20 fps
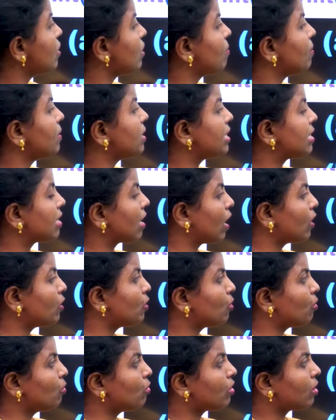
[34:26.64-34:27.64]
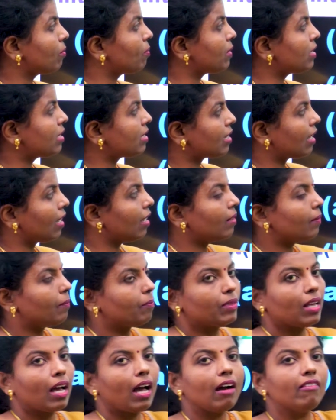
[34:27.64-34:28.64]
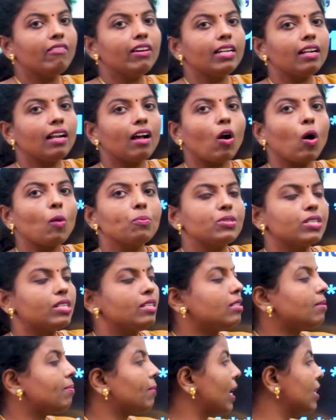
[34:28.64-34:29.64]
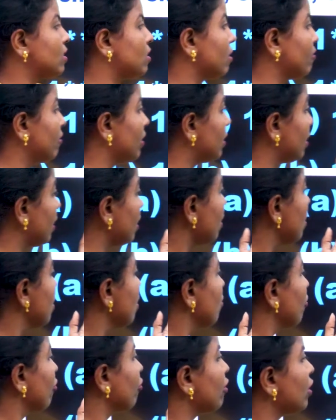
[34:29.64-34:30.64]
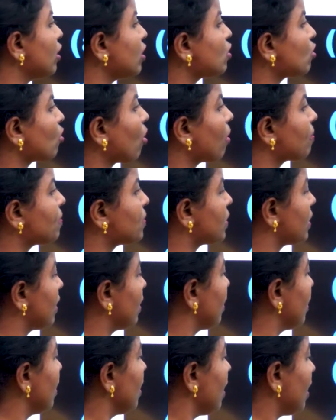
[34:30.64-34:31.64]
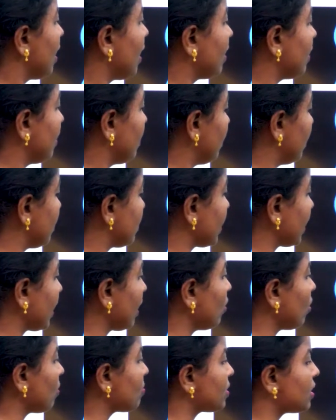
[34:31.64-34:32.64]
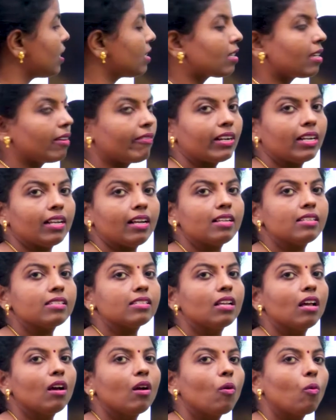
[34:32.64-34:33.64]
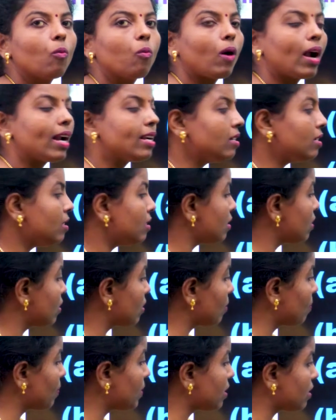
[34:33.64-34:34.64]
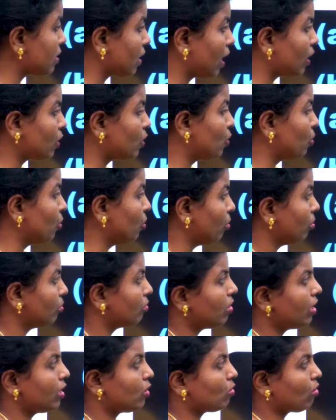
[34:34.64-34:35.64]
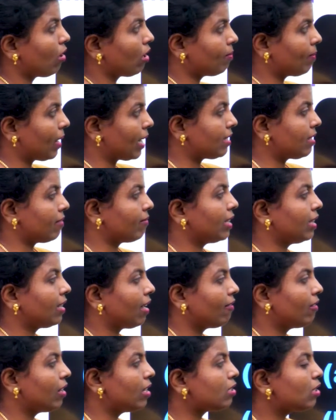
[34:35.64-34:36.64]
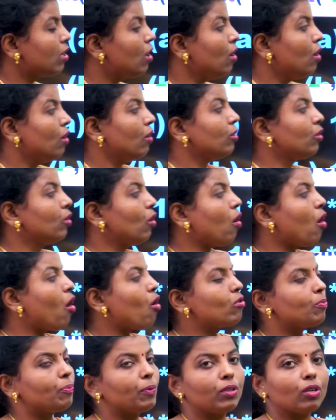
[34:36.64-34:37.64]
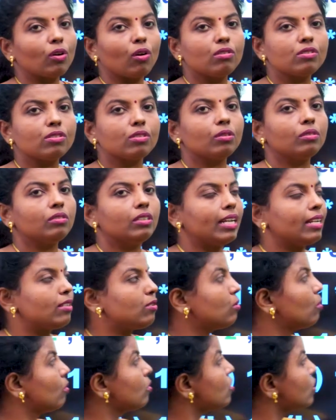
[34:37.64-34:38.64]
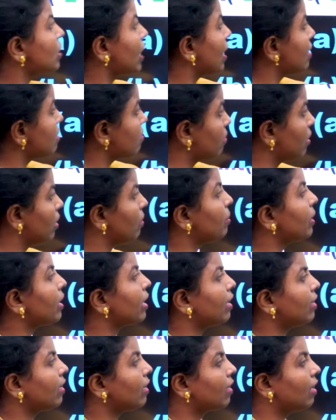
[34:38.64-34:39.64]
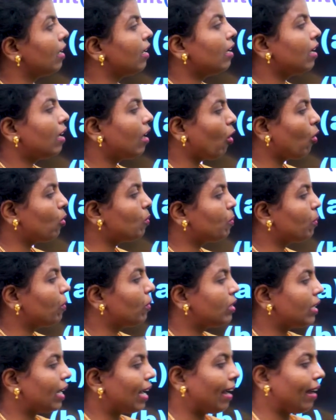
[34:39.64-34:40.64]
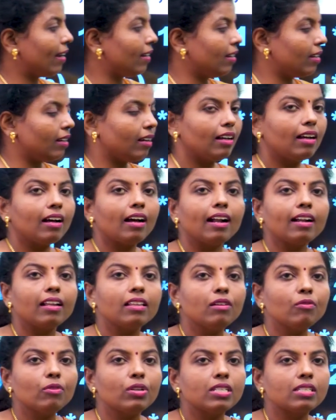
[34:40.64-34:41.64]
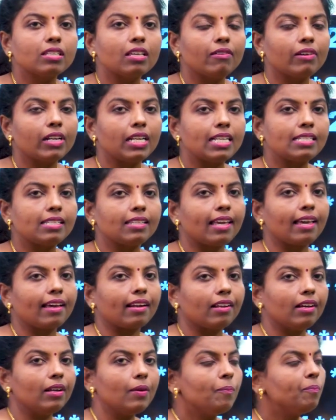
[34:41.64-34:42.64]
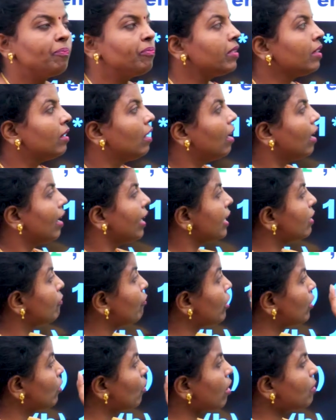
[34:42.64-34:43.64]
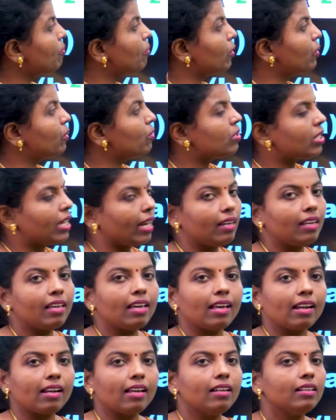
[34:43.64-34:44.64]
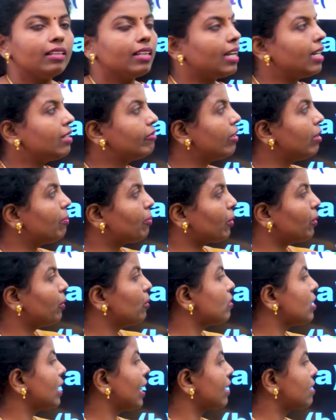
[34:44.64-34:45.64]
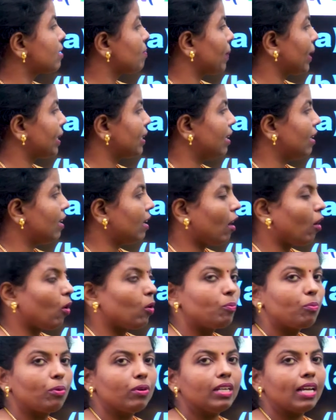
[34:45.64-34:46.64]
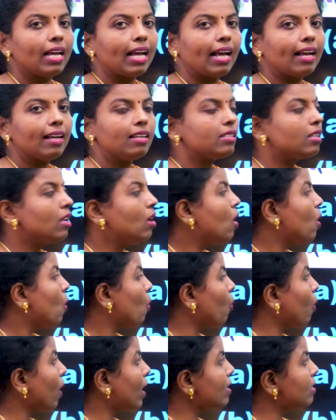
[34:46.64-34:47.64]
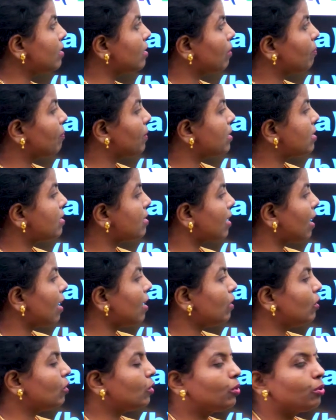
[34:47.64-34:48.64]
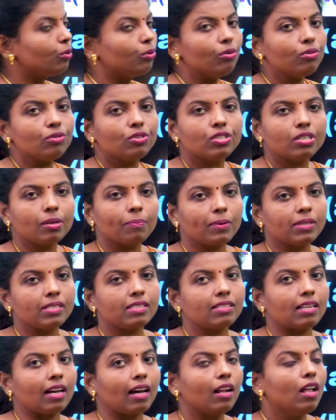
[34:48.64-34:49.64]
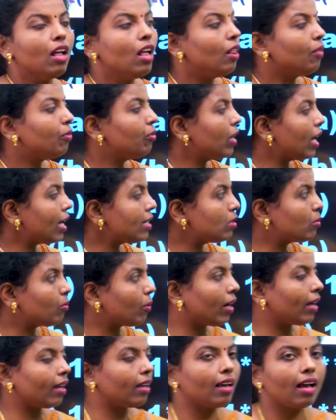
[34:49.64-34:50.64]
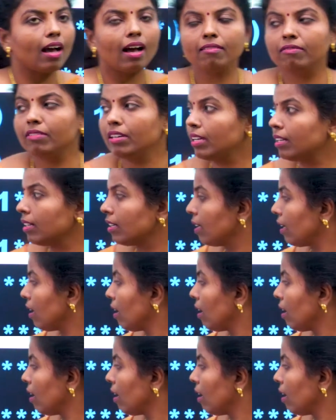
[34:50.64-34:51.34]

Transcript: triple star, 2 triple star, our option is matching with the first option and the second option is given as 1 triple star 2, it is not matching with ours. no output also, there is no chance we will be getting a output, and another one is given as error. It will not produce any error. It will produce the expected output as 1 triple star, 2 triple star. That's why our